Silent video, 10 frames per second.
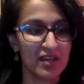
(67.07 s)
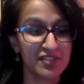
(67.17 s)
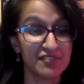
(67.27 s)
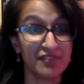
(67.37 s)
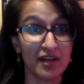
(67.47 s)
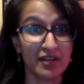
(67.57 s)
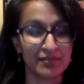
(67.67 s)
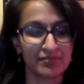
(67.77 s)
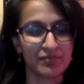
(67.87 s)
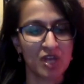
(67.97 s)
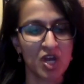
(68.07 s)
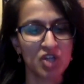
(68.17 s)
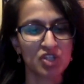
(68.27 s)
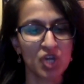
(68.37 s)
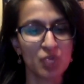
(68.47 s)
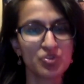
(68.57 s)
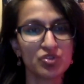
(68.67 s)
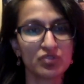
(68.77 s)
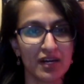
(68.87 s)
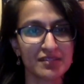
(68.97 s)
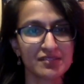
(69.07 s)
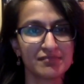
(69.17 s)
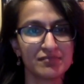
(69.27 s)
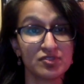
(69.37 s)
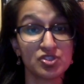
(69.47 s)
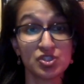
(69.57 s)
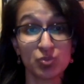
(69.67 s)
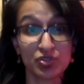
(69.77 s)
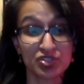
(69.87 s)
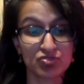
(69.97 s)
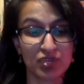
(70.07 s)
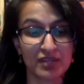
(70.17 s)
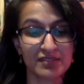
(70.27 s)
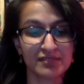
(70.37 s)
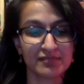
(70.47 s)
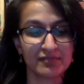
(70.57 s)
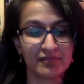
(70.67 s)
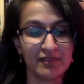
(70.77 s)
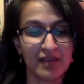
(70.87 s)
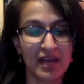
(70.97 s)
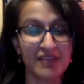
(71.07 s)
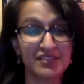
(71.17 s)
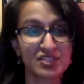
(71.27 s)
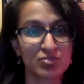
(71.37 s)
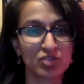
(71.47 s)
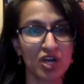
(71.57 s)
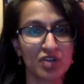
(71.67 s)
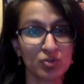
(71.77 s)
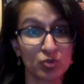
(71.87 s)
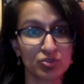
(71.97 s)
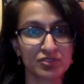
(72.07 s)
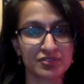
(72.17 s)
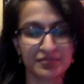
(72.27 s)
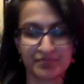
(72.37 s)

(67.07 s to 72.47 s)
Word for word: Defy. Go with your gut, do what is right, and disregard orders.